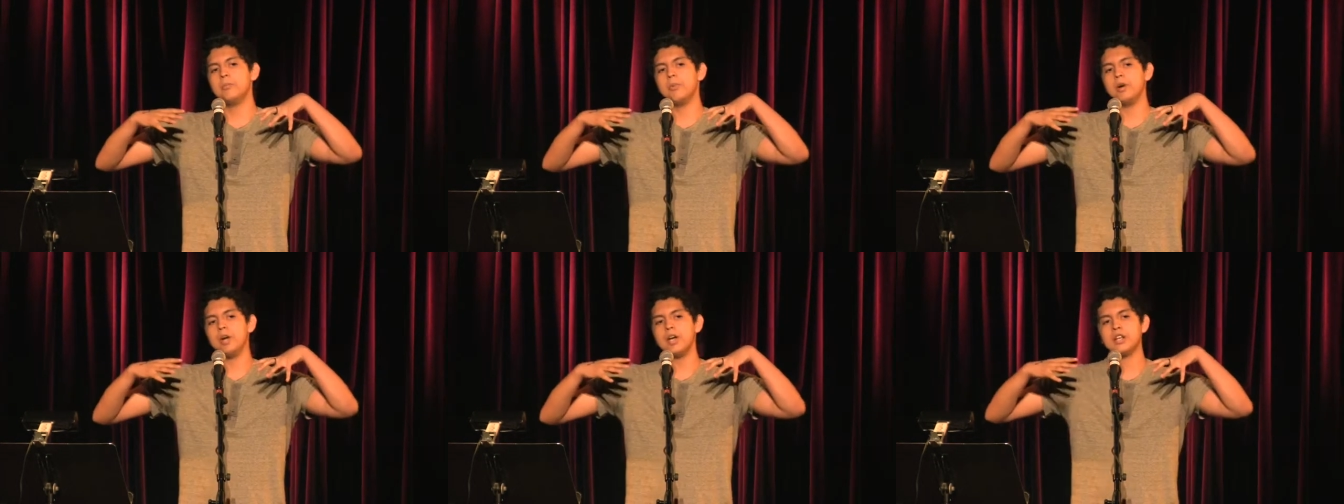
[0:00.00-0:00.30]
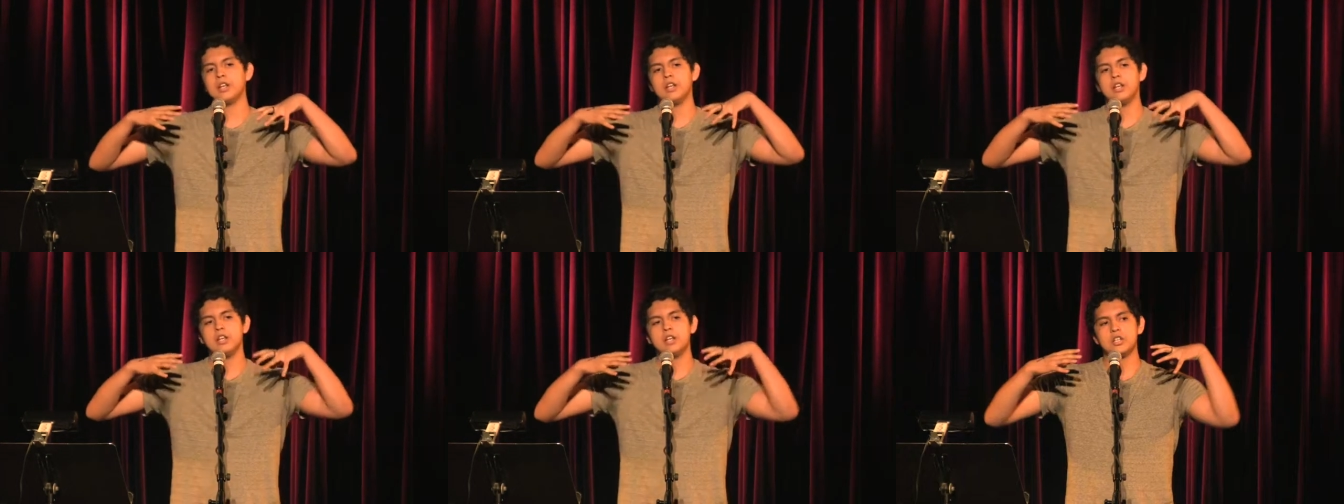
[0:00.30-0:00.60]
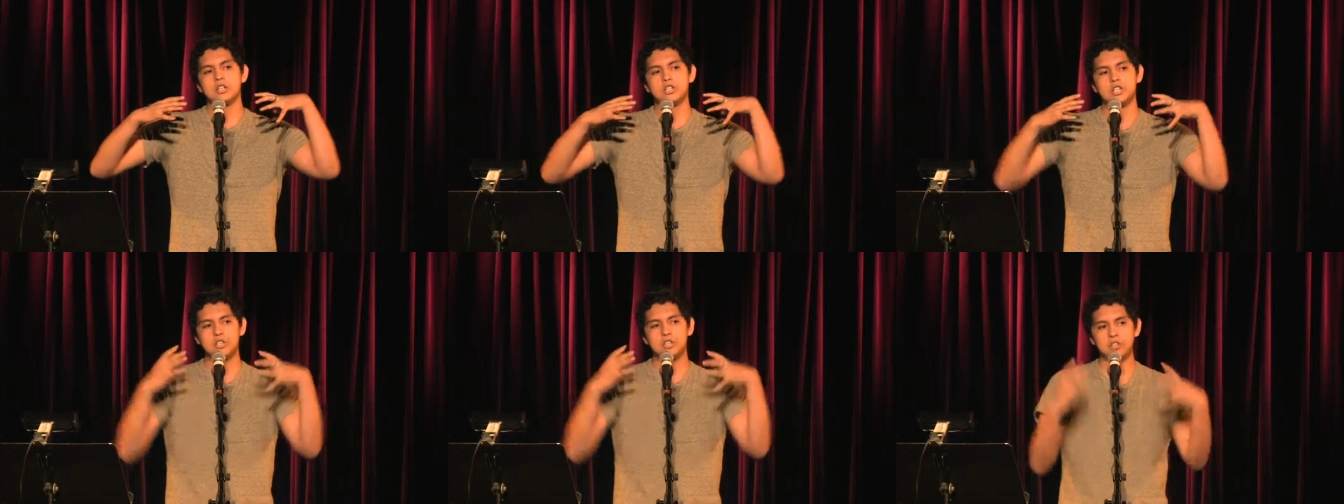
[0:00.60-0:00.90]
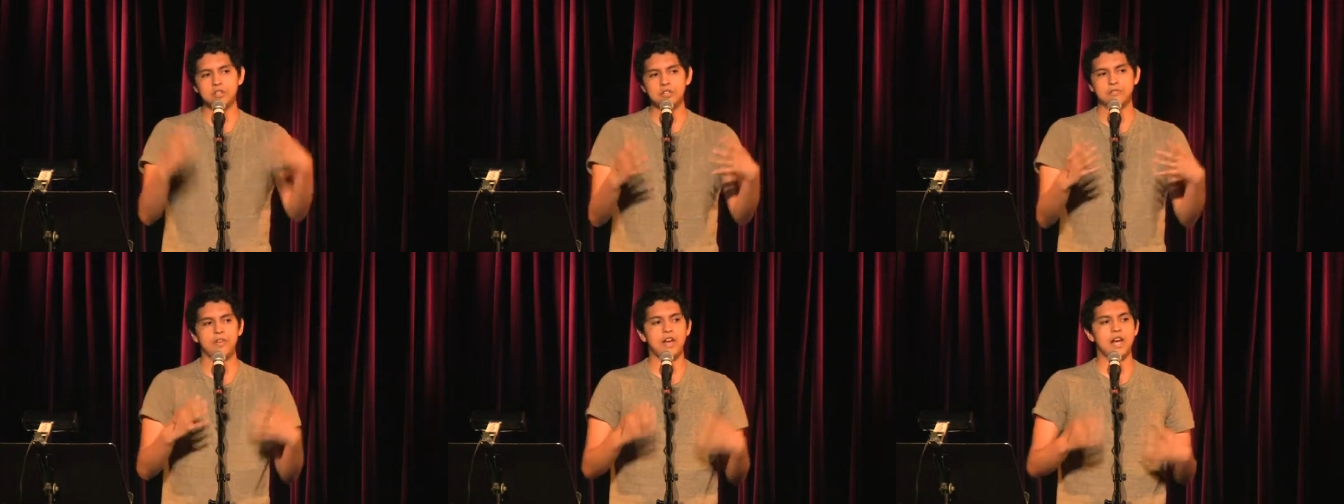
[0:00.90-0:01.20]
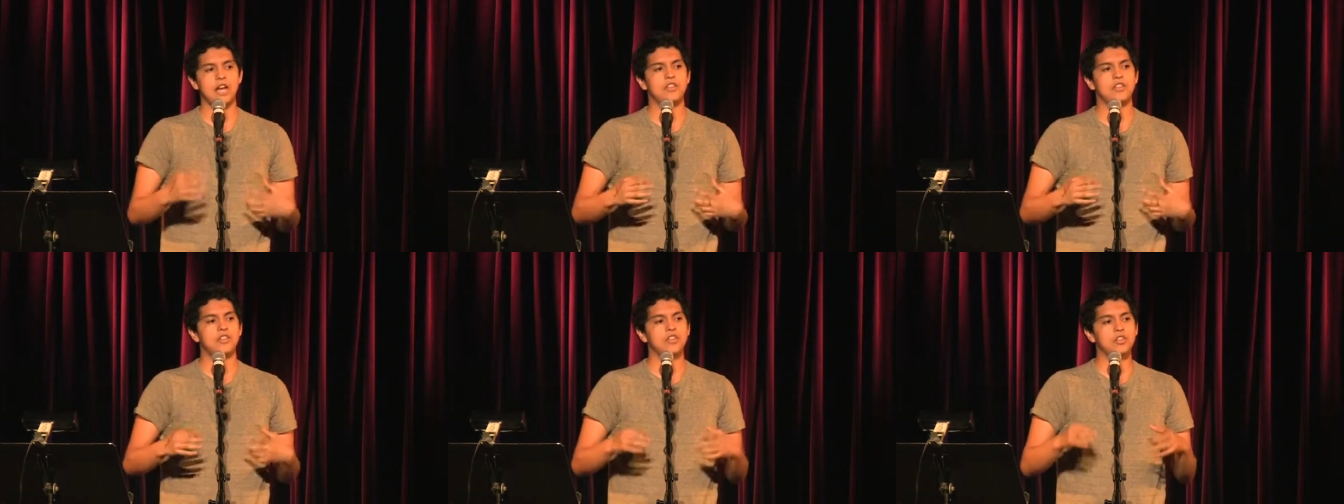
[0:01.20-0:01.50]
But she couldn't
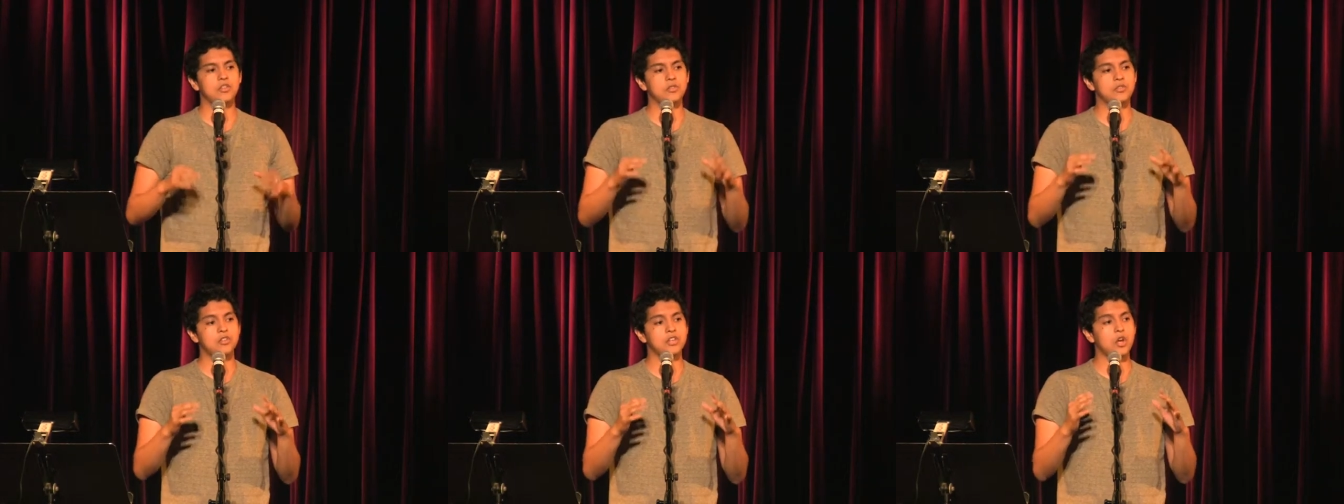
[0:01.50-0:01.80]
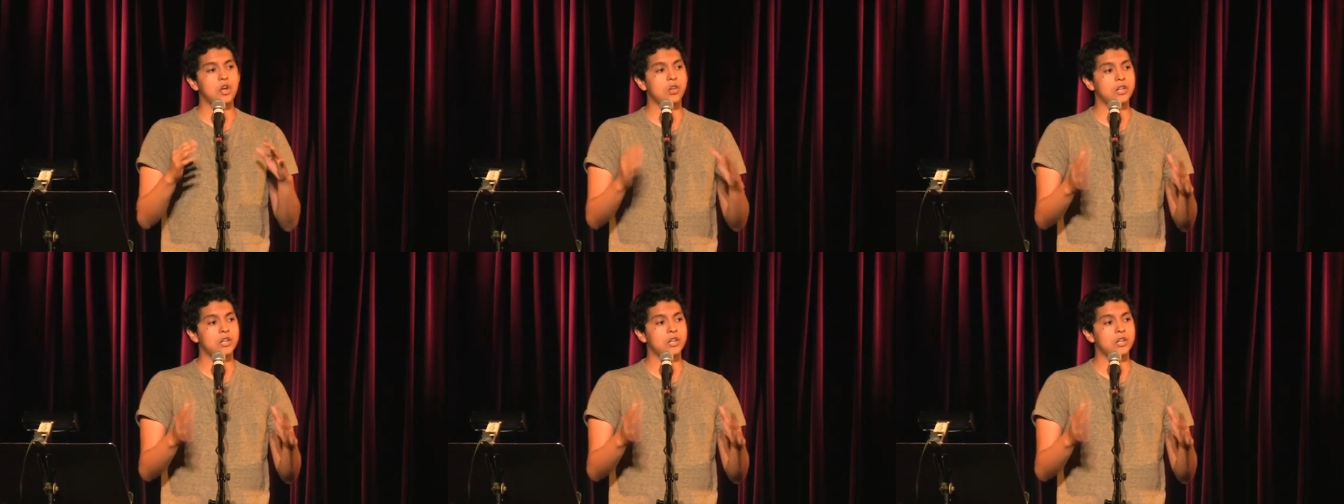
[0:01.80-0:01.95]
find anything. This was the